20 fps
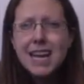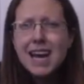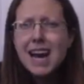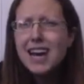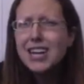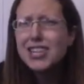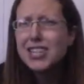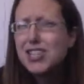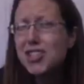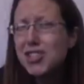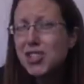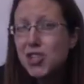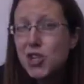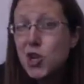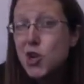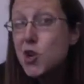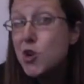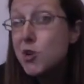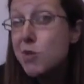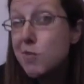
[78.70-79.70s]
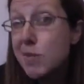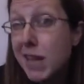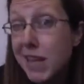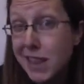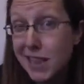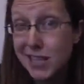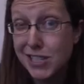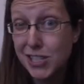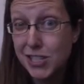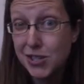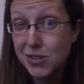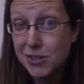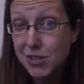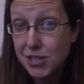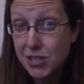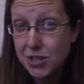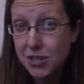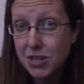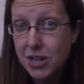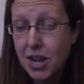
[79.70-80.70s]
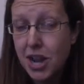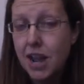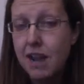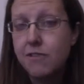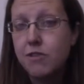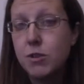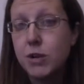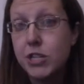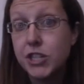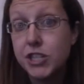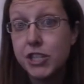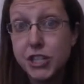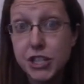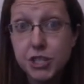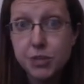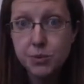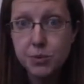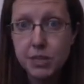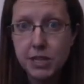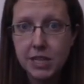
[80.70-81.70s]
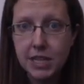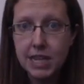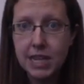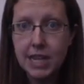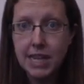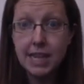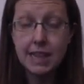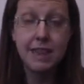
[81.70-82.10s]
Assuming that students are going to have questions is really key.